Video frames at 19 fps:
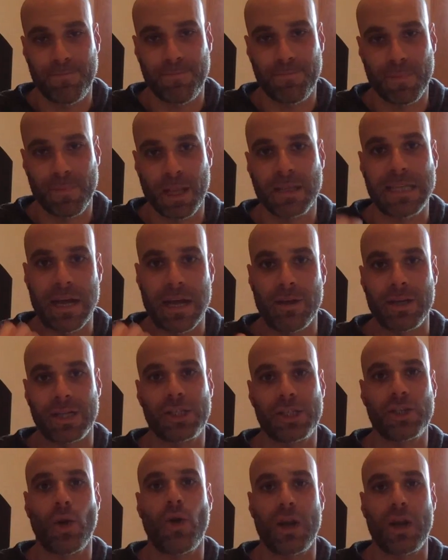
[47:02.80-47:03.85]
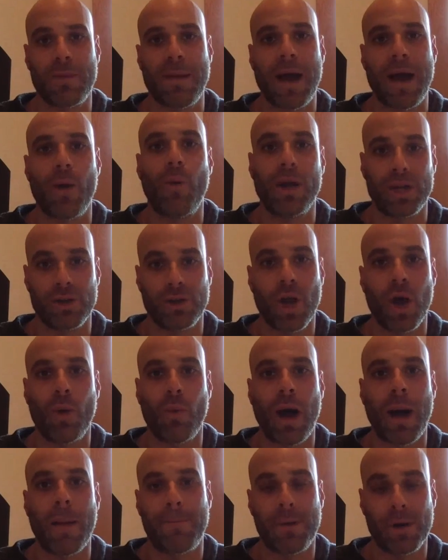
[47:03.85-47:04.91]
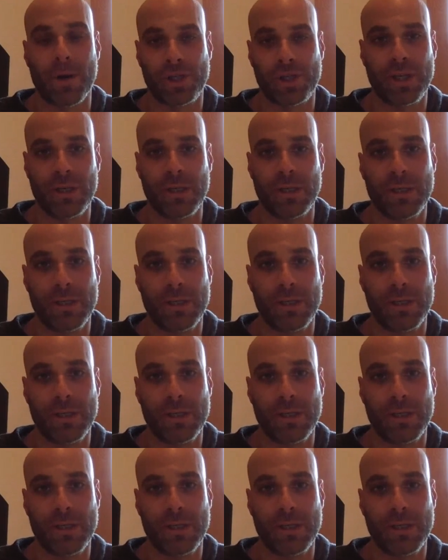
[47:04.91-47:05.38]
Telling a story about what you don't want pushes.